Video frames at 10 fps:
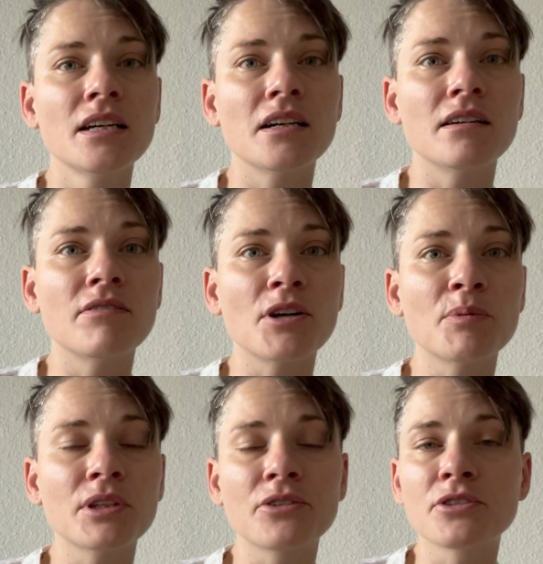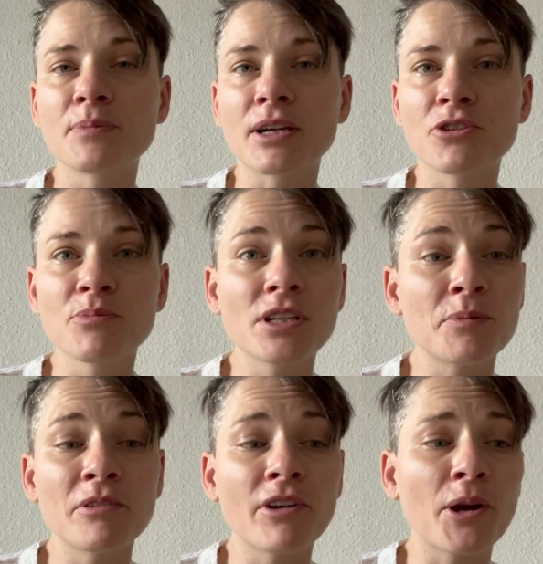of our political spectrum tend to
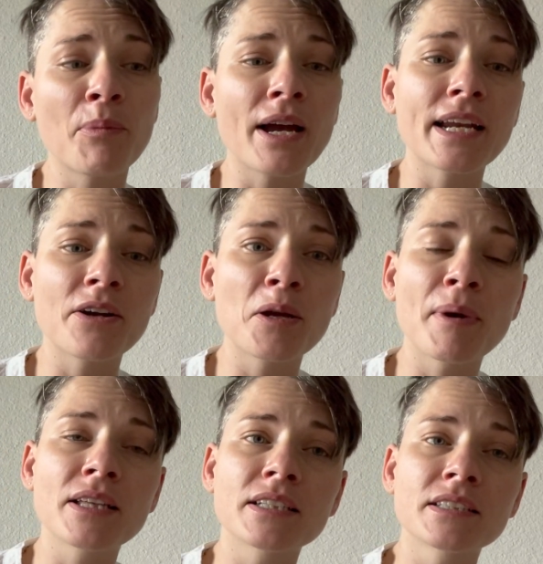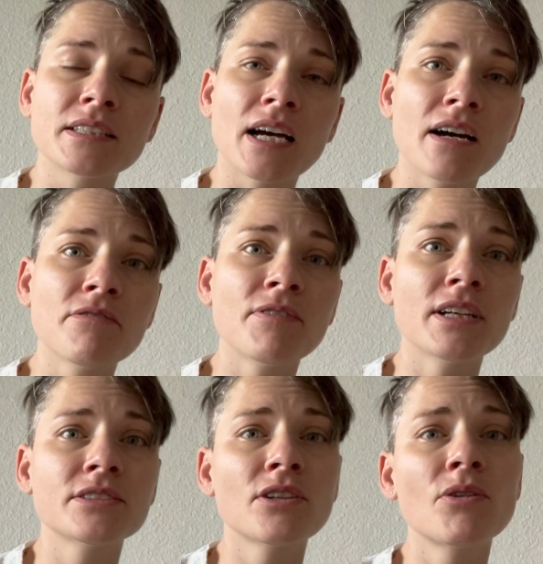be very binary about this stuff,
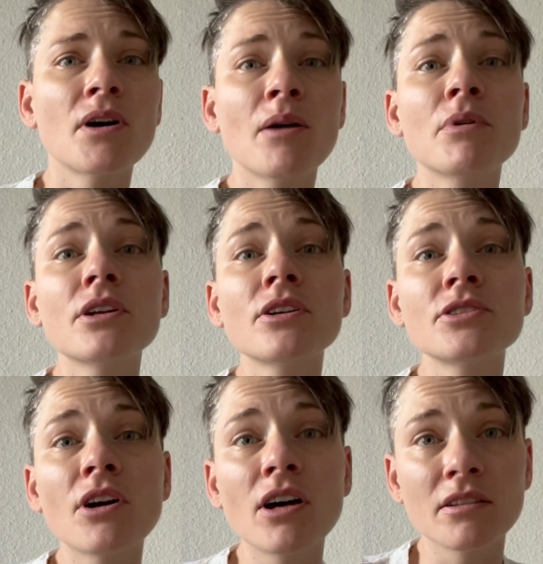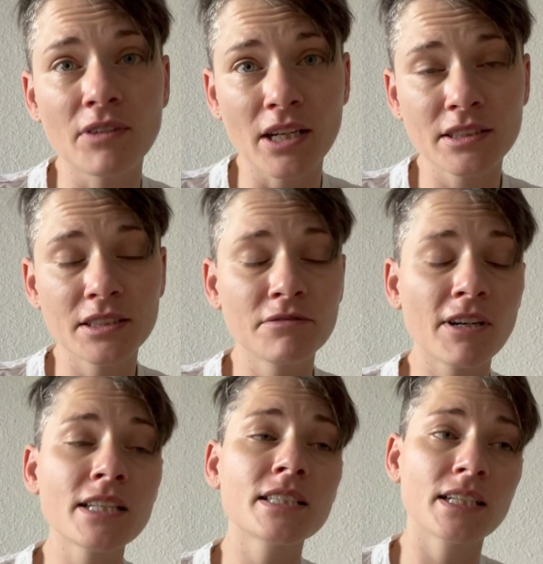and so I would urge all of us, as
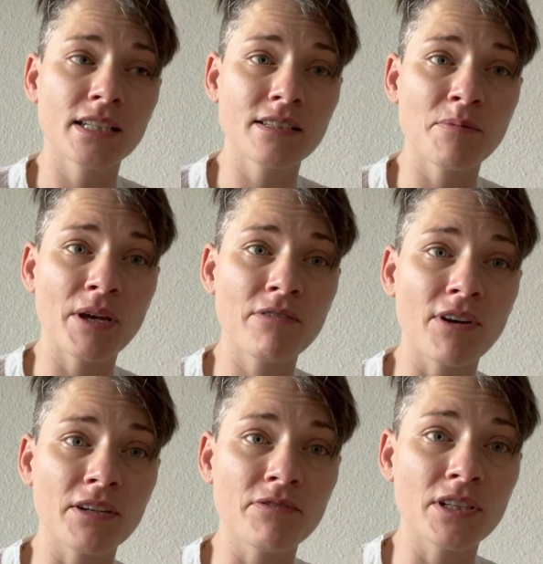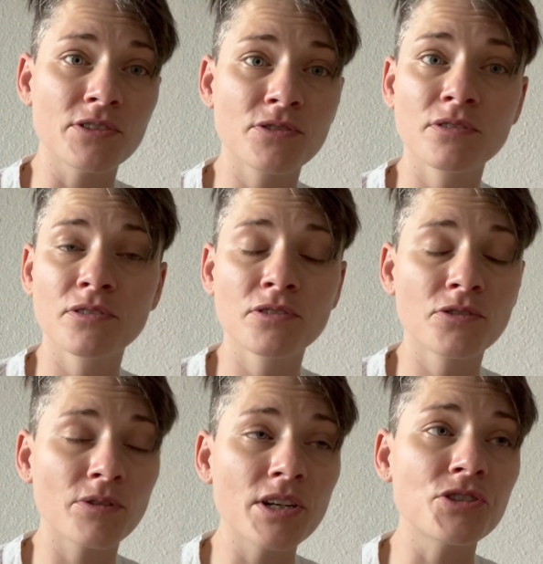fun as it is to make fun of these
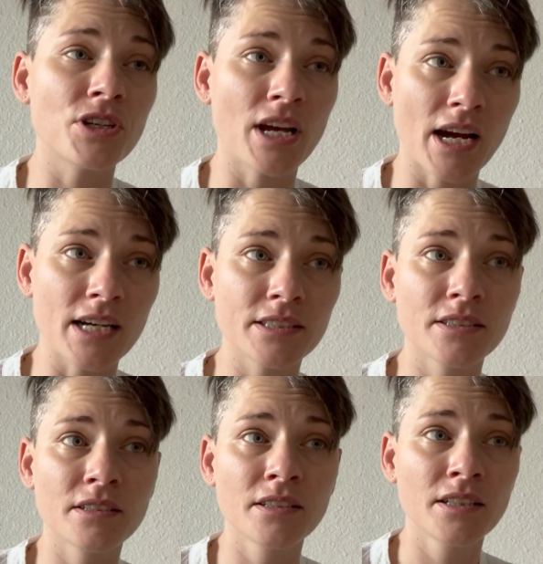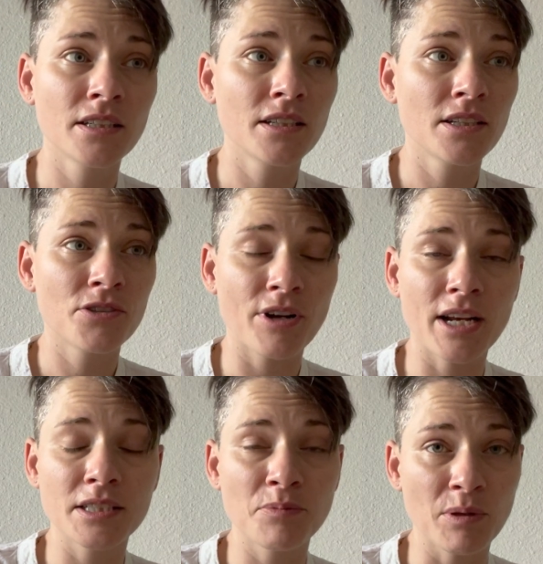cringy ass
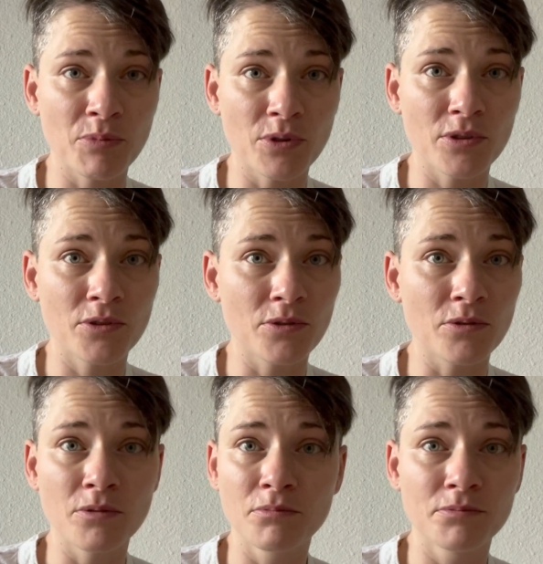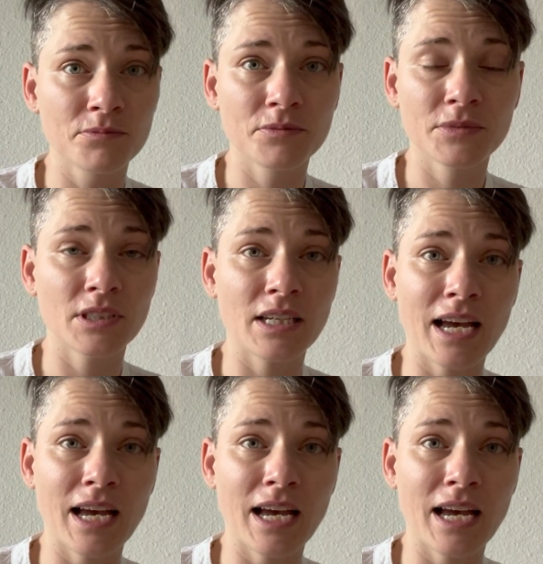trans people who, I